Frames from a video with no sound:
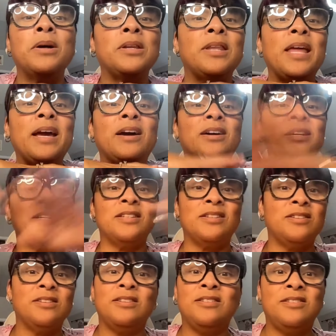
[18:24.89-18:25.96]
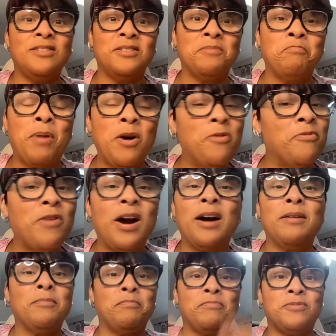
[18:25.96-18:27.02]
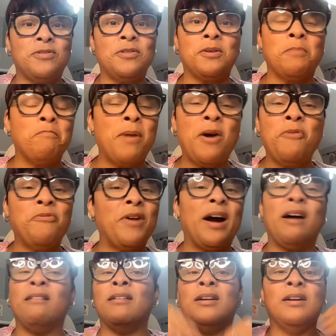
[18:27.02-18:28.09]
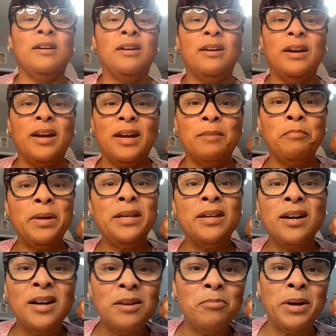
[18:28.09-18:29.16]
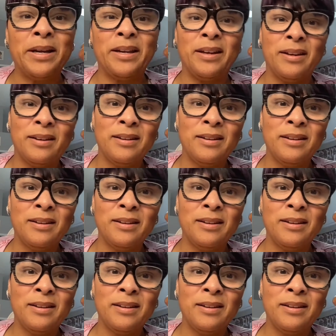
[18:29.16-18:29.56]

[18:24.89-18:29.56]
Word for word: They could have took both out, took them both out, and be done with it.